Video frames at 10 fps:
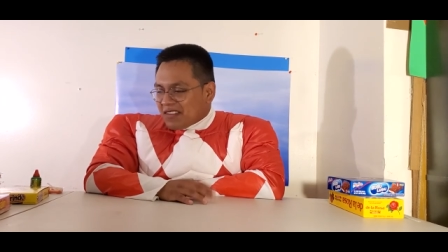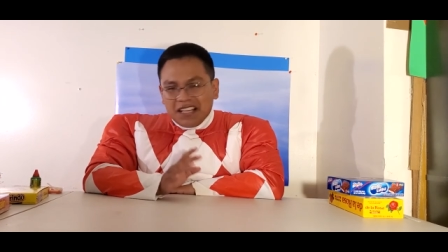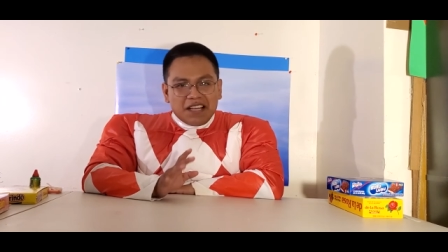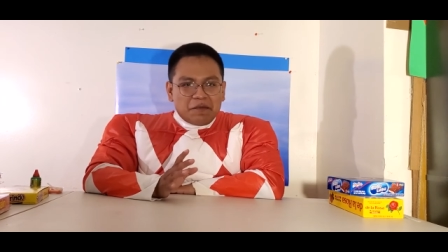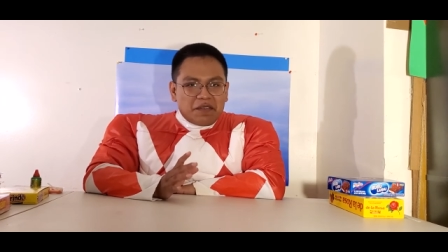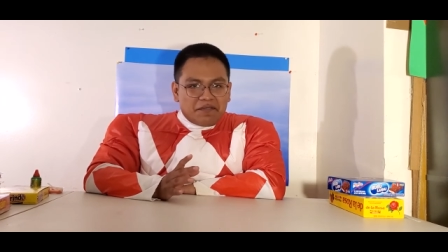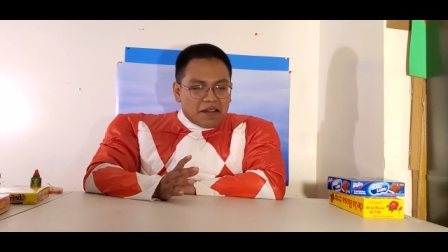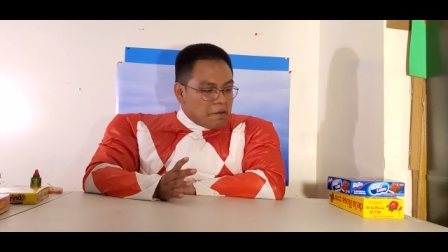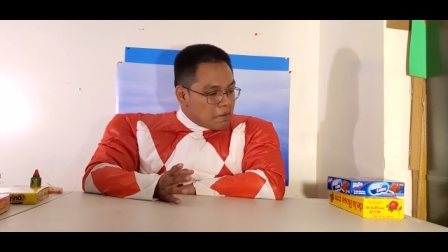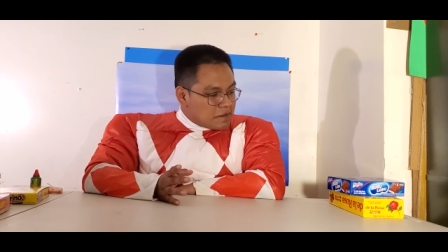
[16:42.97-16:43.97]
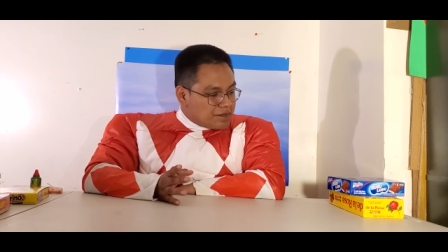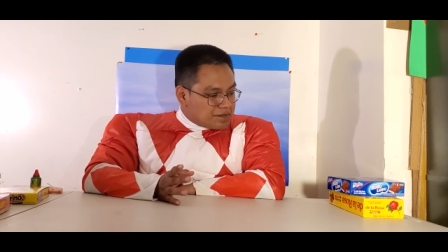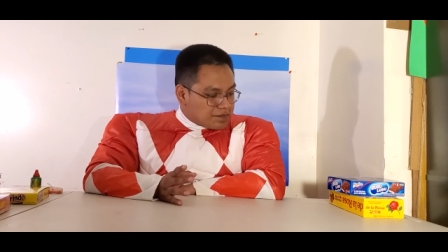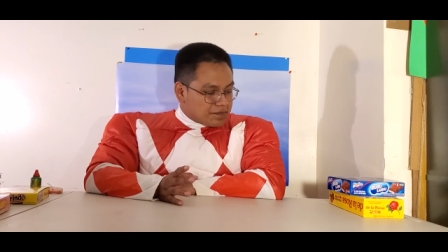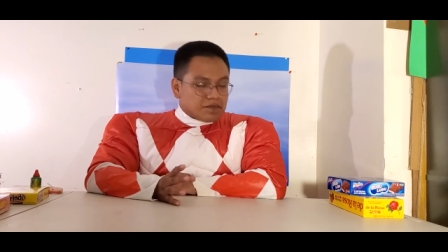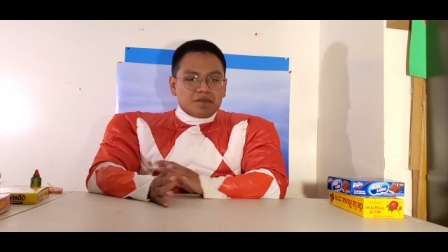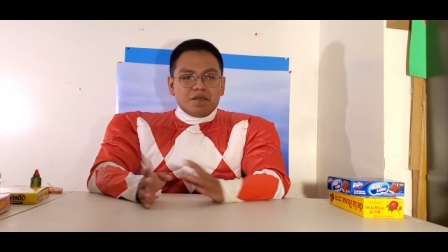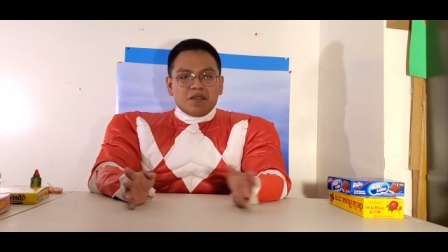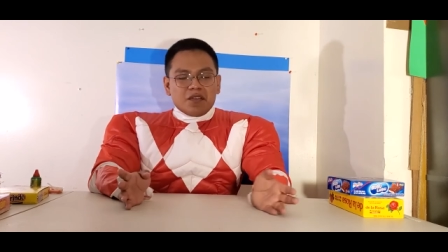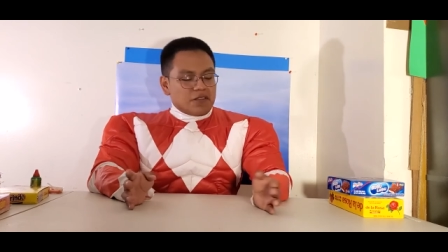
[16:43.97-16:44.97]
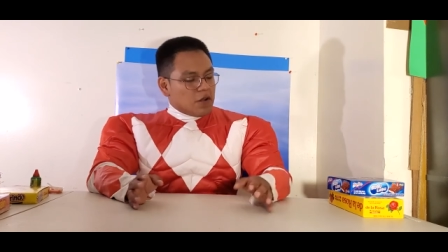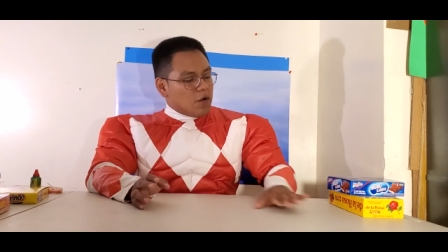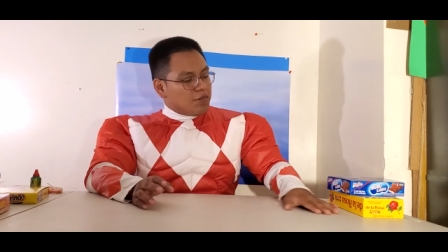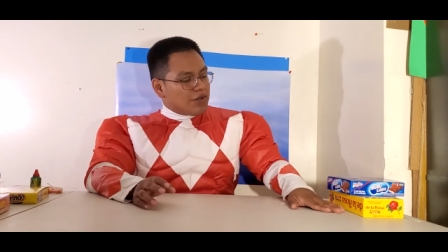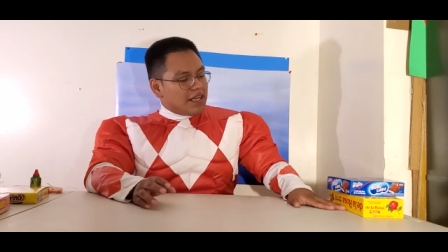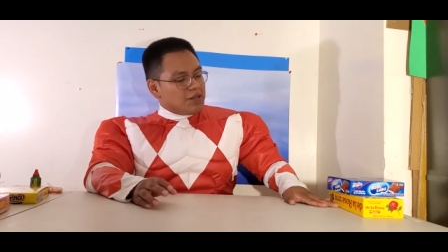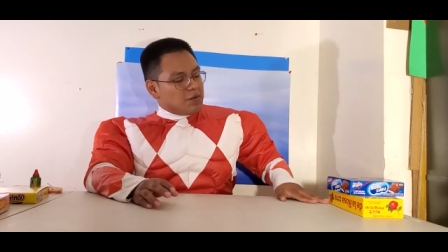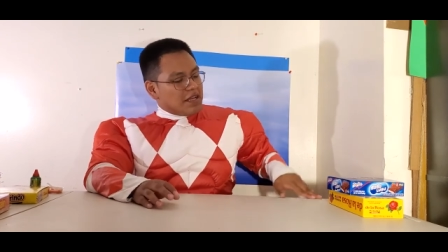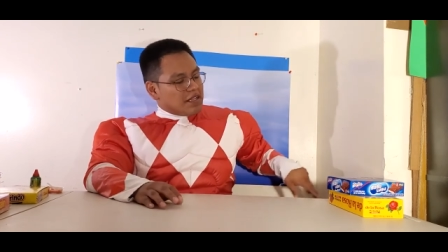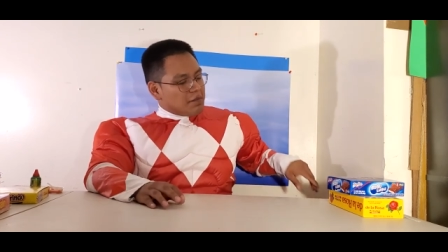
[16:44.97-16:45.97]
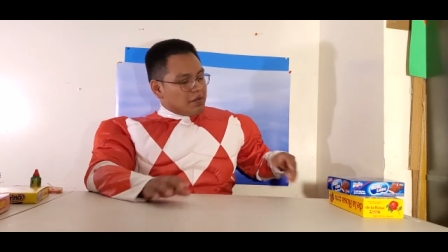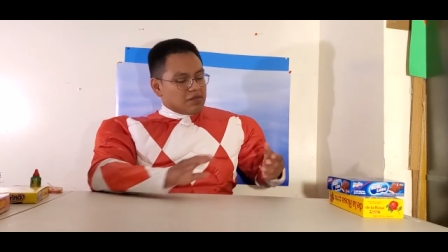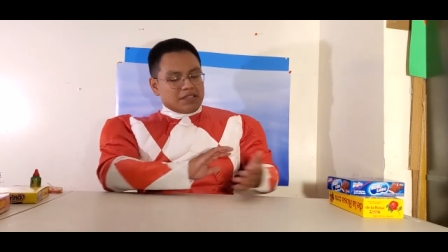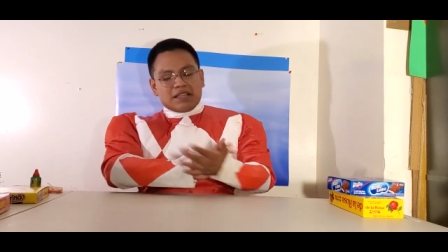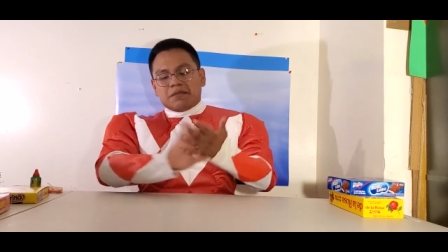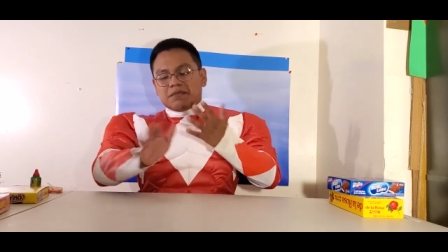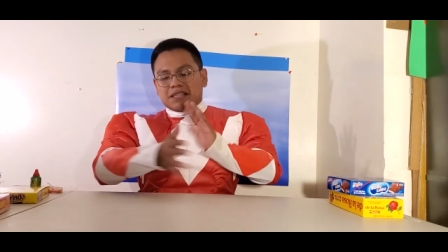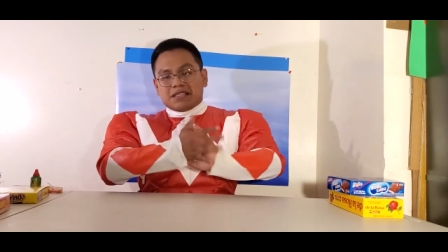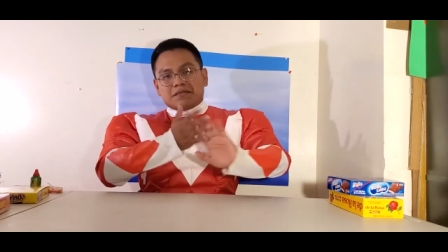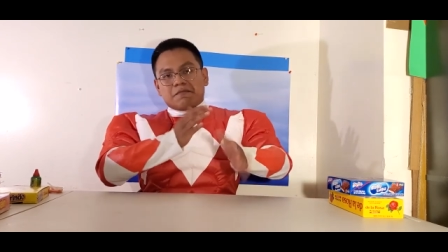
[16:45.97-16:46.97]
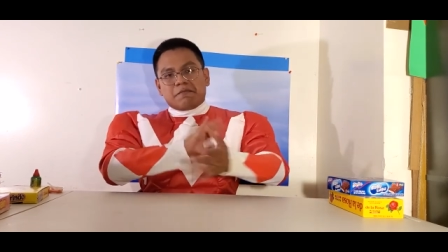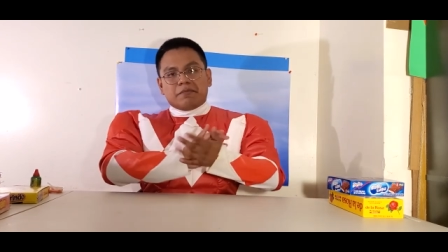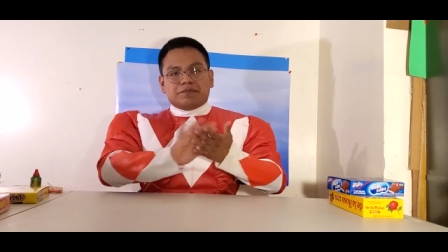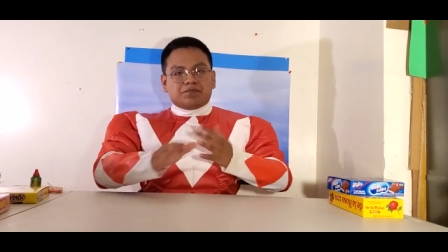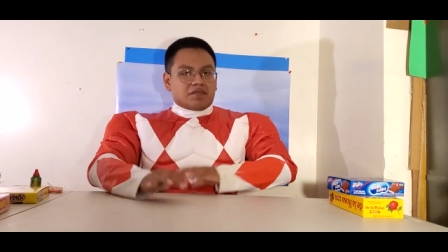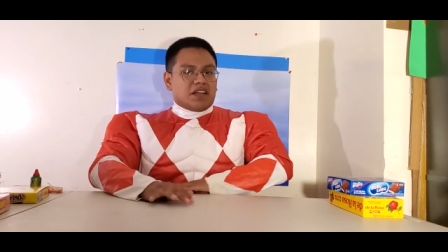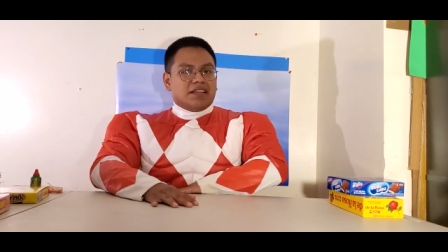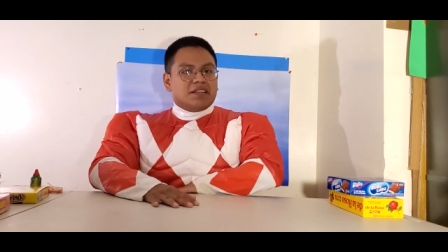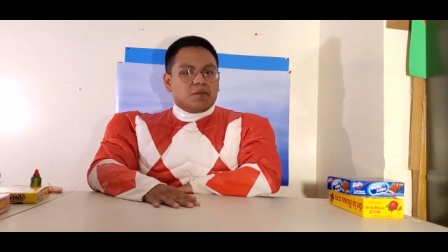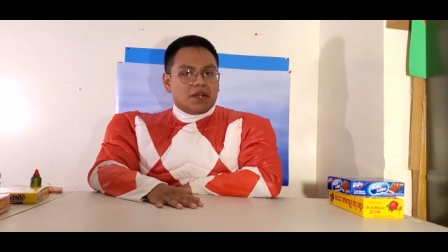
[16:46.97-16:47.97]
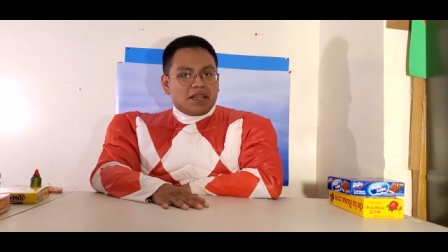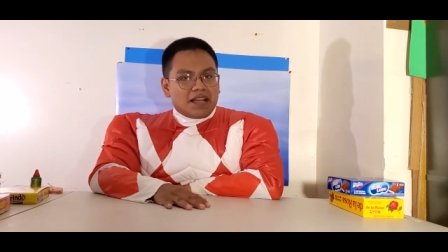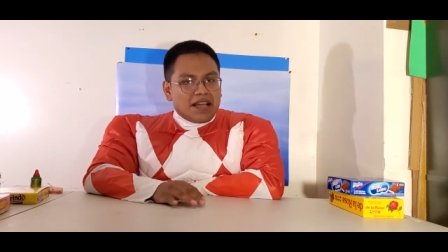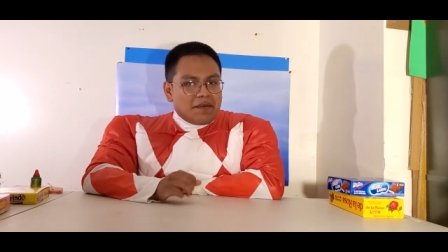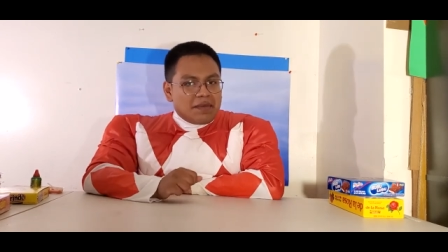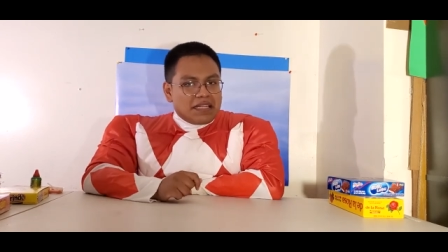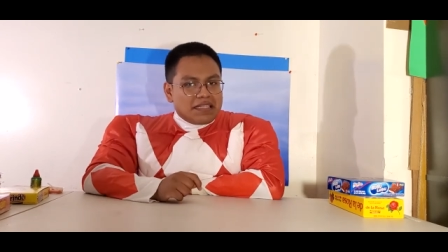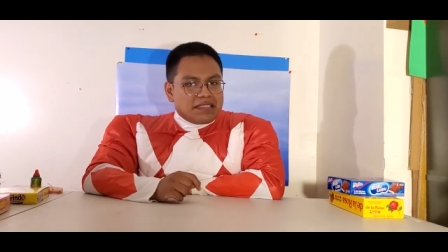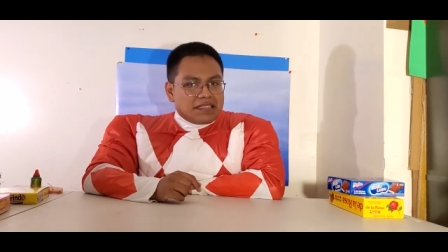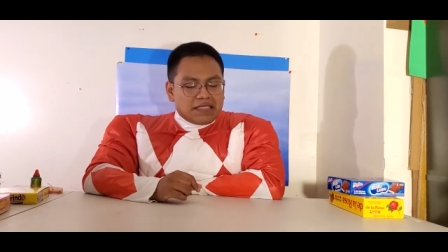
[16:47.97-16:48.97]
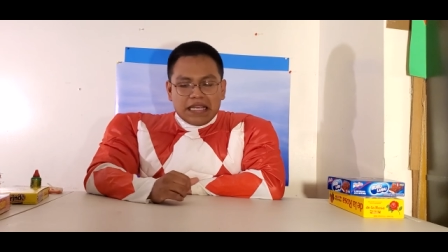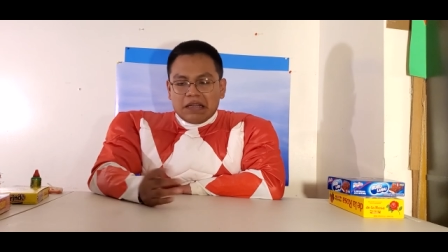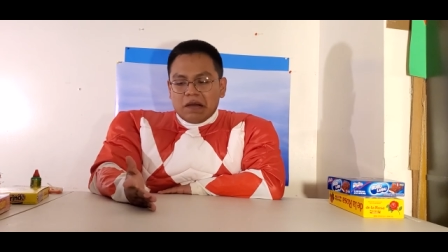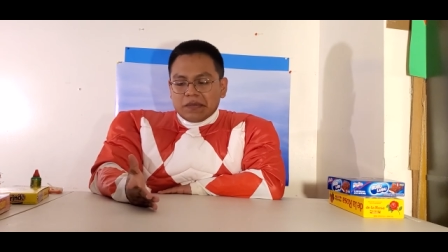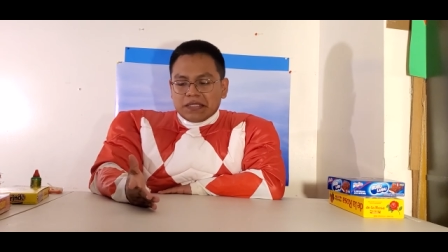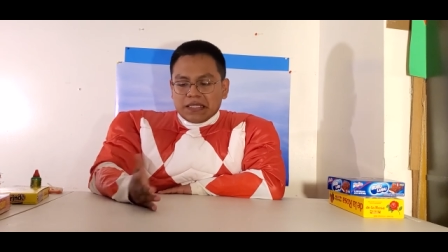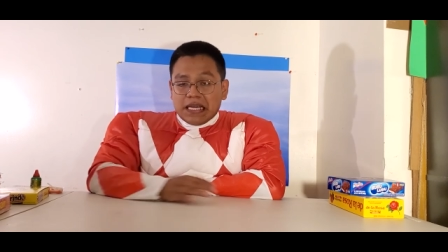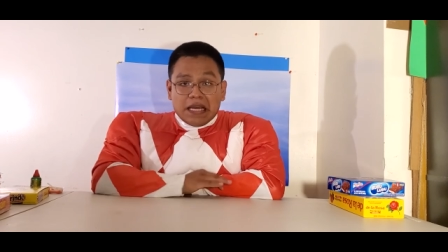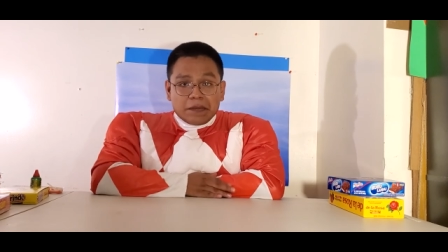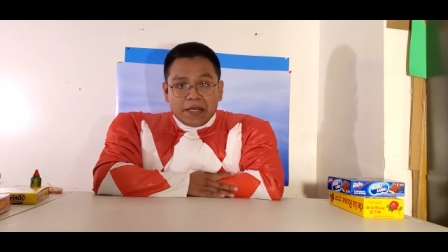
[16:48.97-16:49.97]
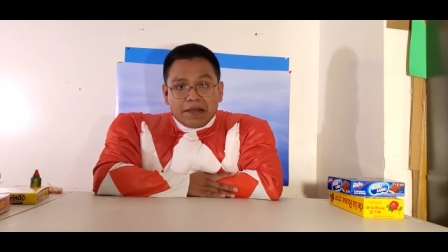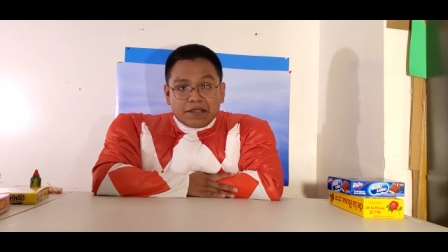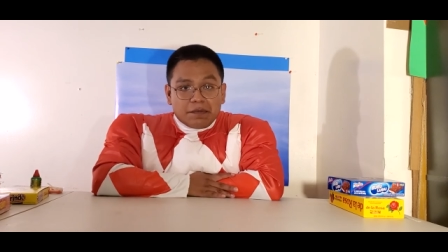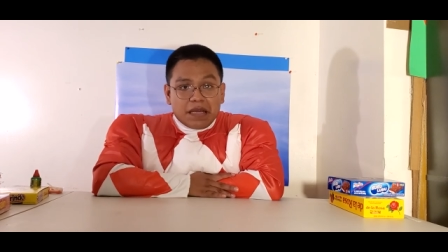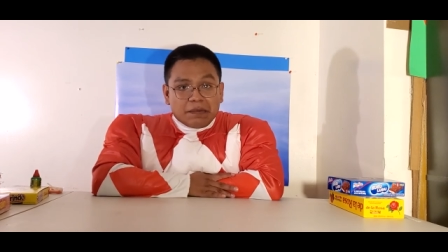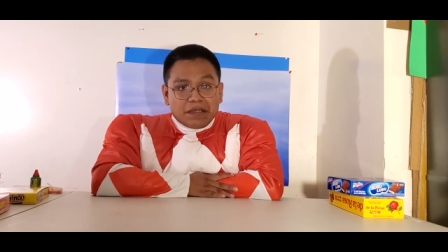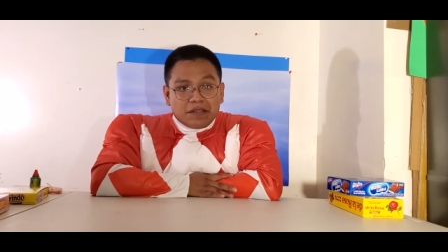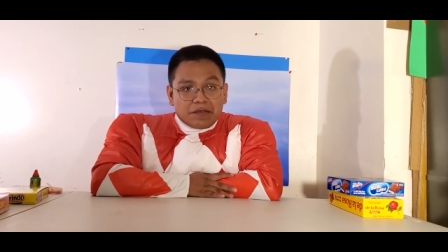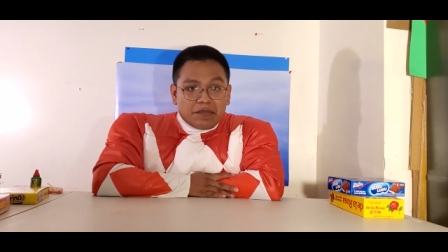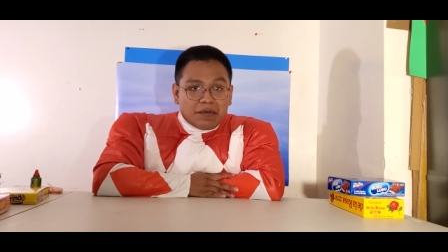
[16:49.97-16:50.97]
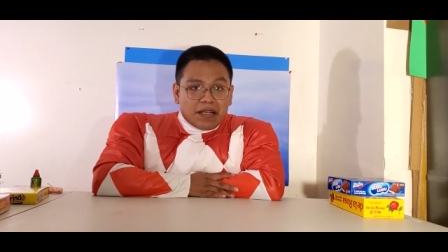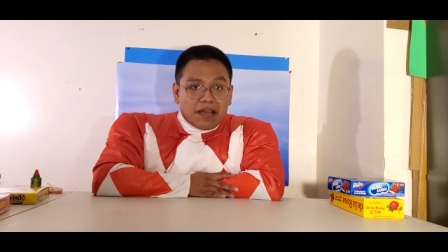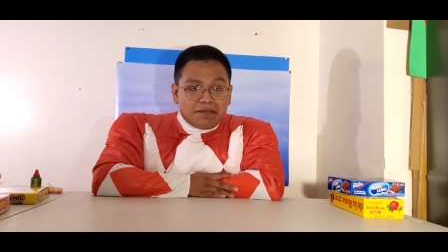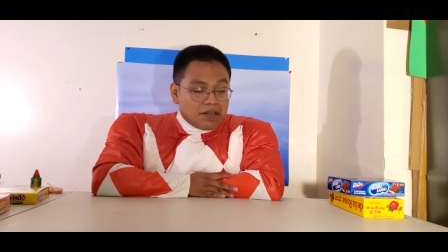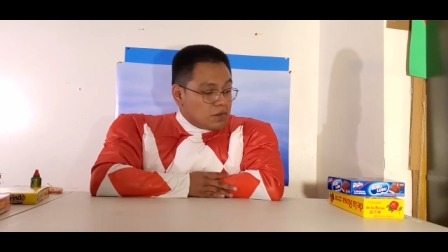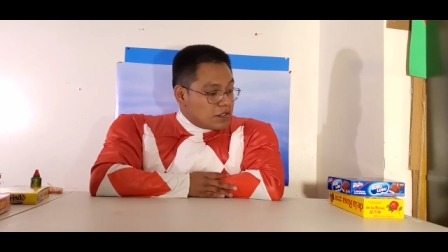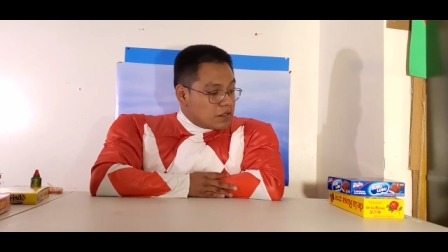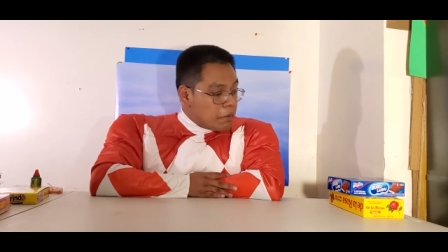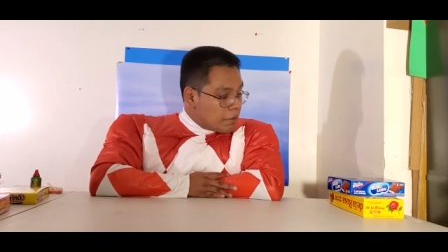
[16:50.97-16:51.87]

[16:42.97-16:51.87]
that would be fun. So hopefully I do end up posting it because I did want to kind of make this, and obviously I have to have some bad videos before I have good ones.